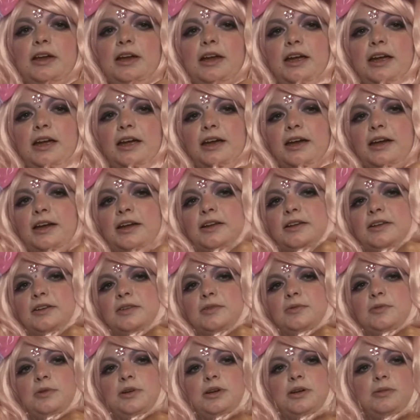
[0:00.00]
and
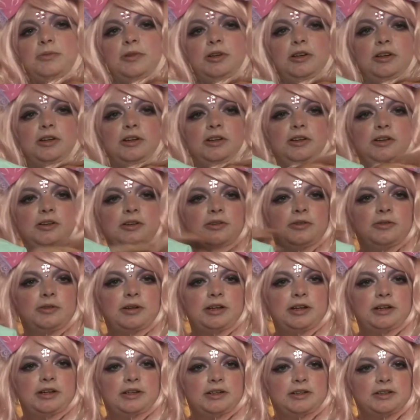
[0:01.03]
what I'm going to do
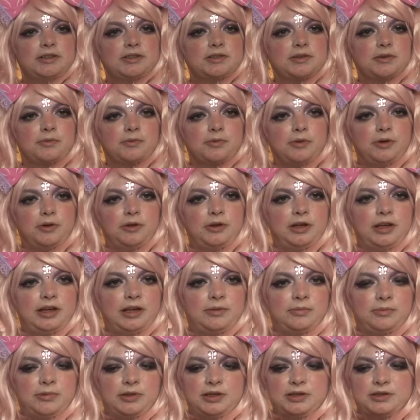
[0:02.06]
is roll
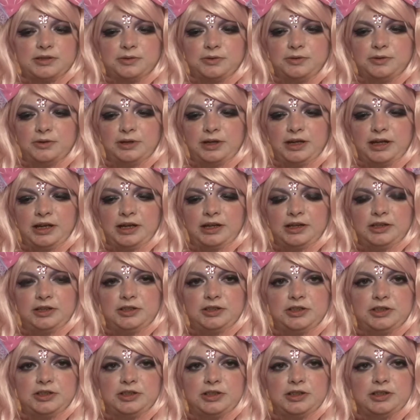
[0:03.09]
hem this whole
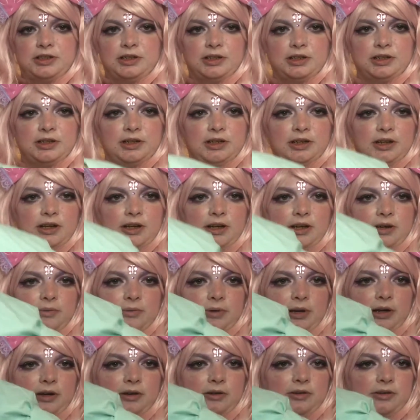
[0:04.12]
edge
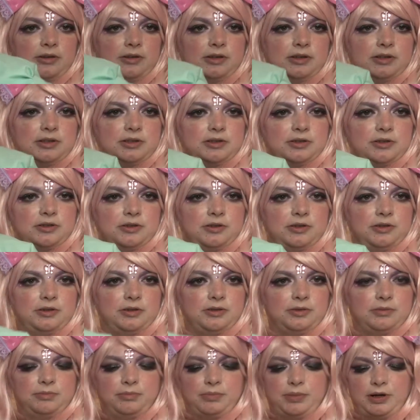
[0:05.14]
around the
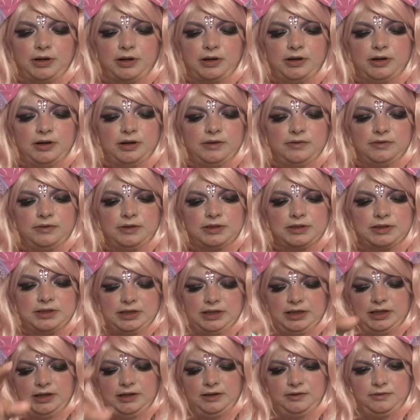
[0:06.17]
circle part of the
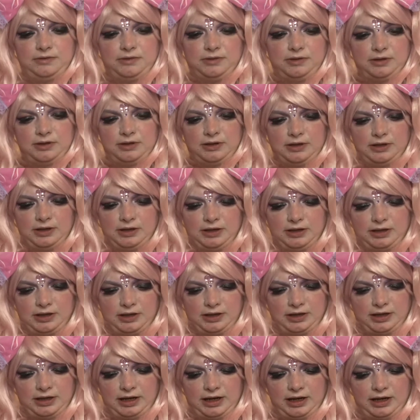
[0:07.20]
sleeve,
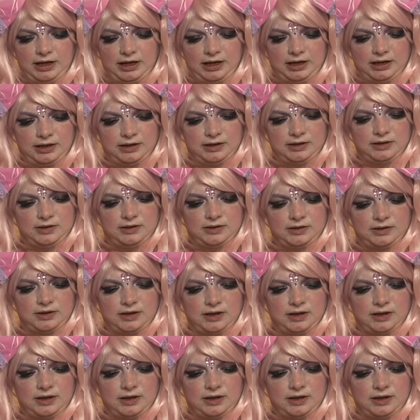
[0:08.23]
and